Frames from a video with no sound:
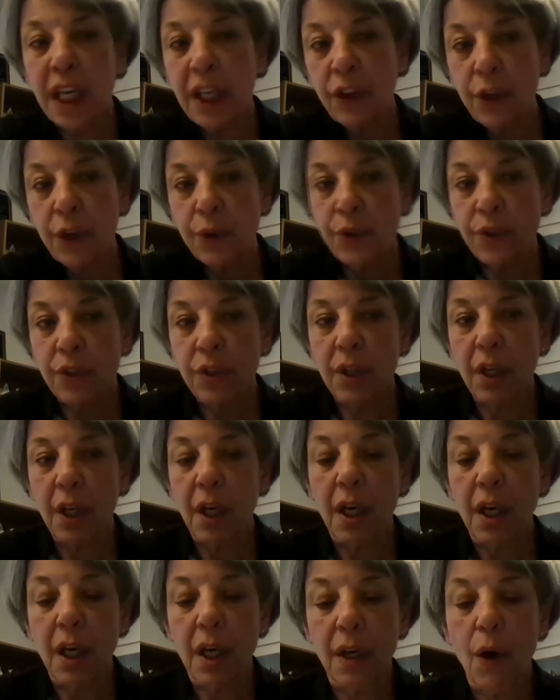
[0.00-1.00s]
those
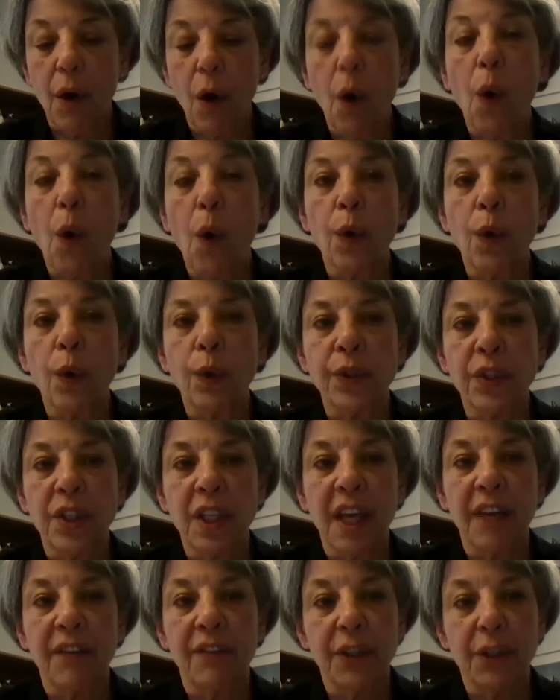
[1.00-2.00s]
old
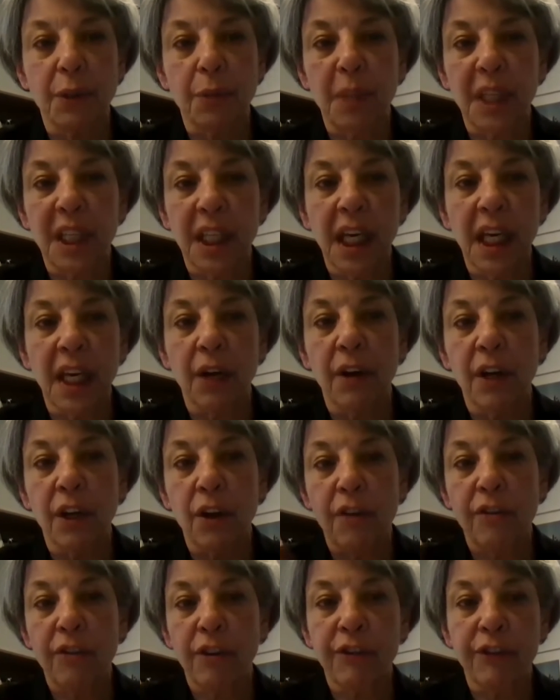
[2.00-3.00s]
savings being carried
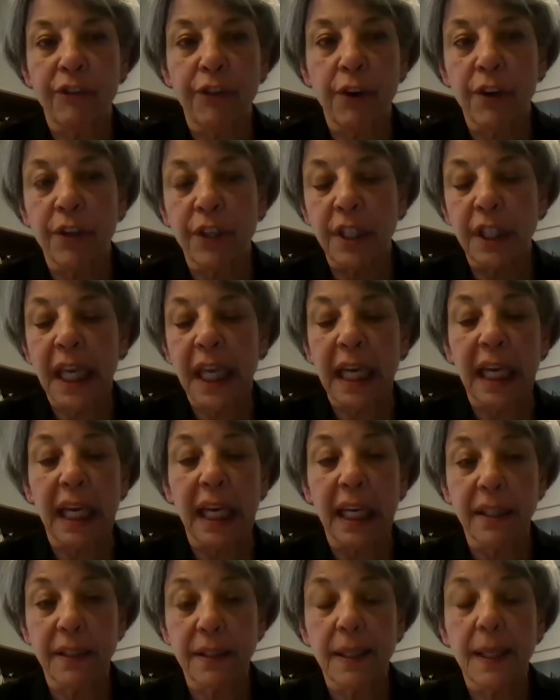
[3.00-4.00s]
over for
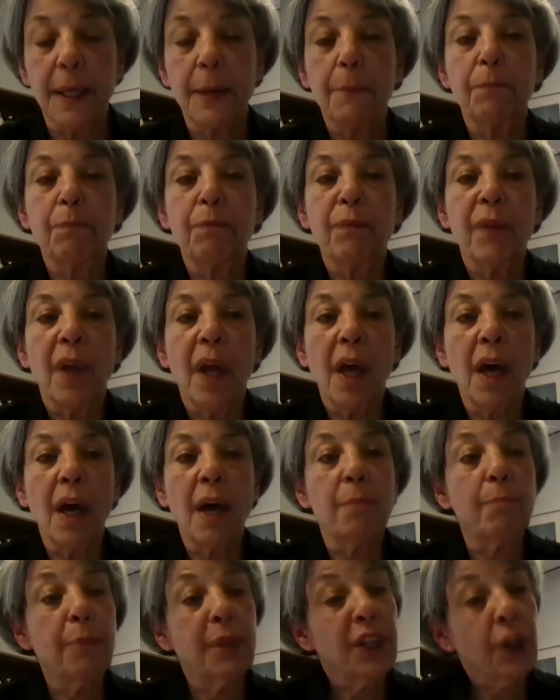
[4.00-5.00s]
decades.
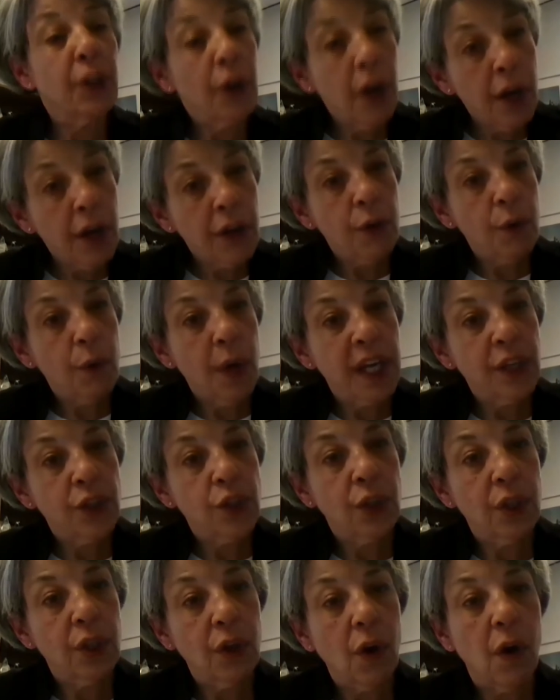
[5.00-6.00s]
But there are other ways
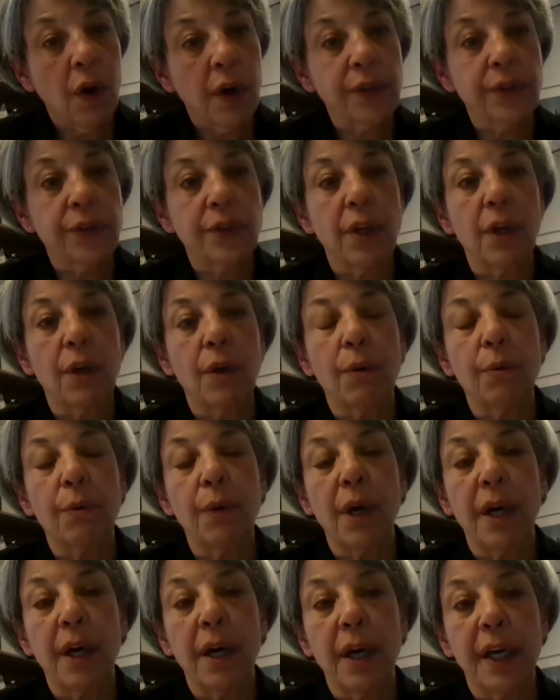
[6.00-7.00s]
you can also
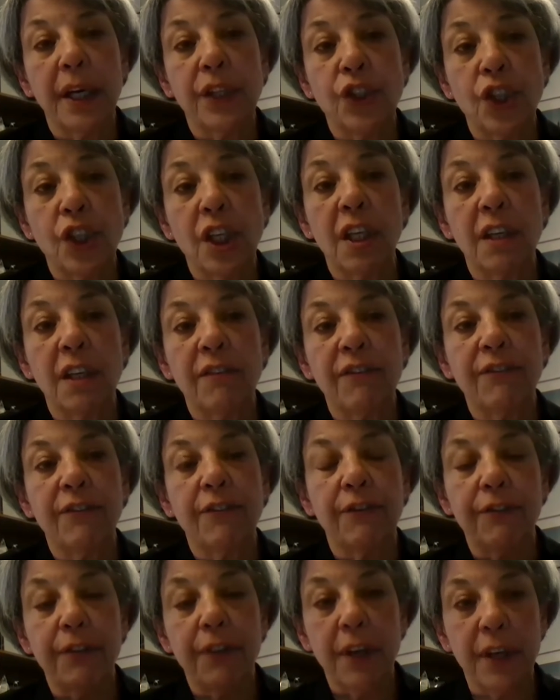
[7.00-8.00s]
achieve
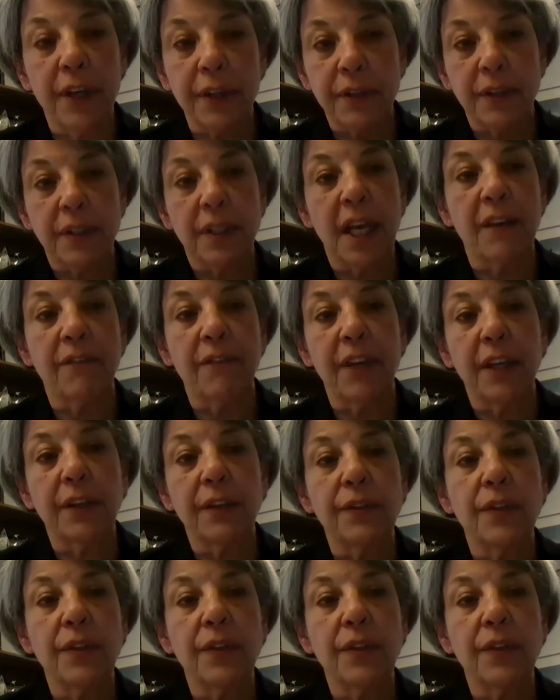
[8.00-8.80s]
savings